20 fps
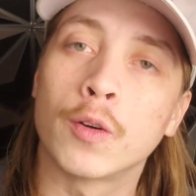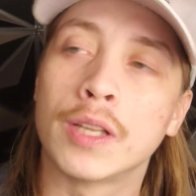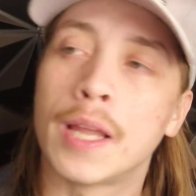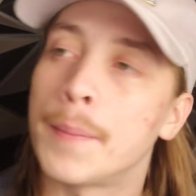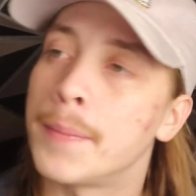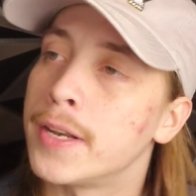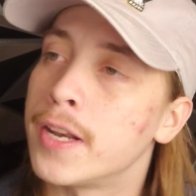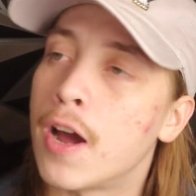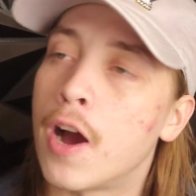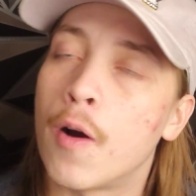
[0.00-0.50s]
Let
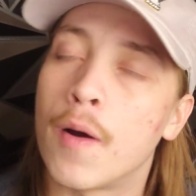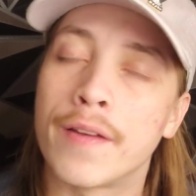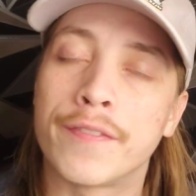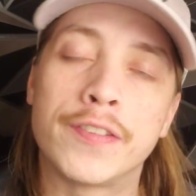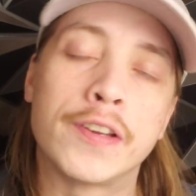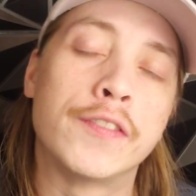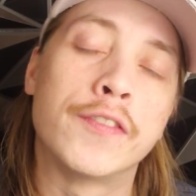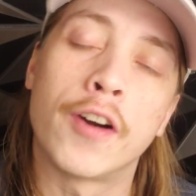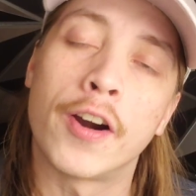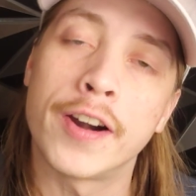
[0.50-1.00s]
me know if
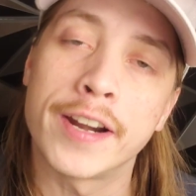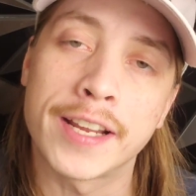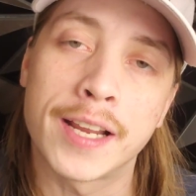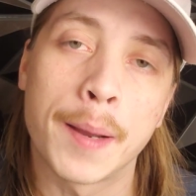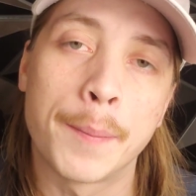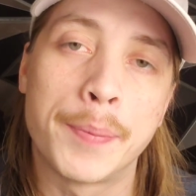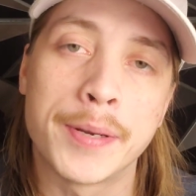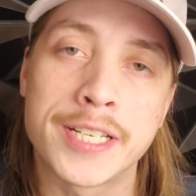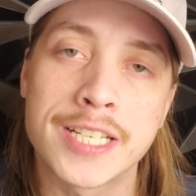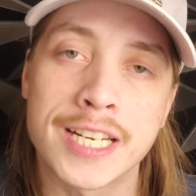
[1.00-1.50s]
you've already
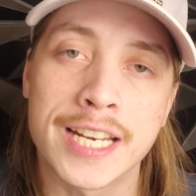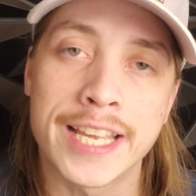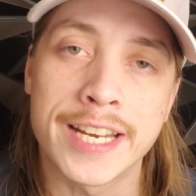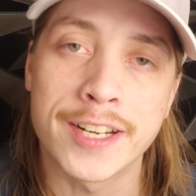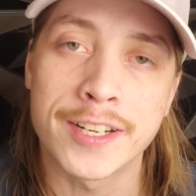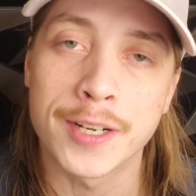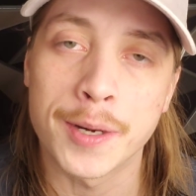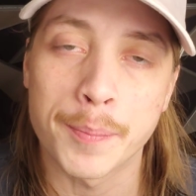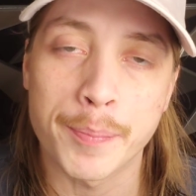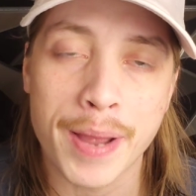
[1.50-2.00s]

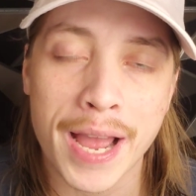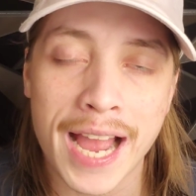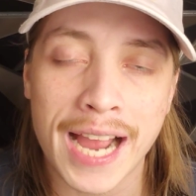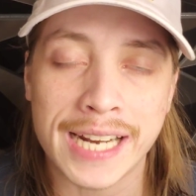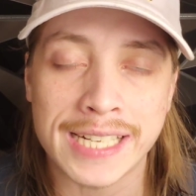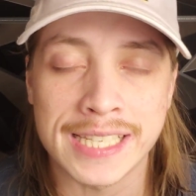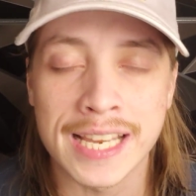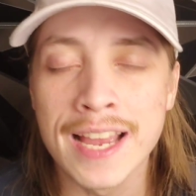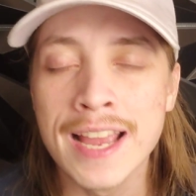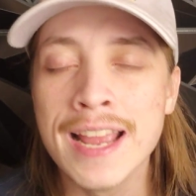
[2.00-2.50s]
capitulated your
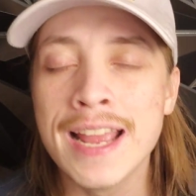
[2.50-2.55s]
bags.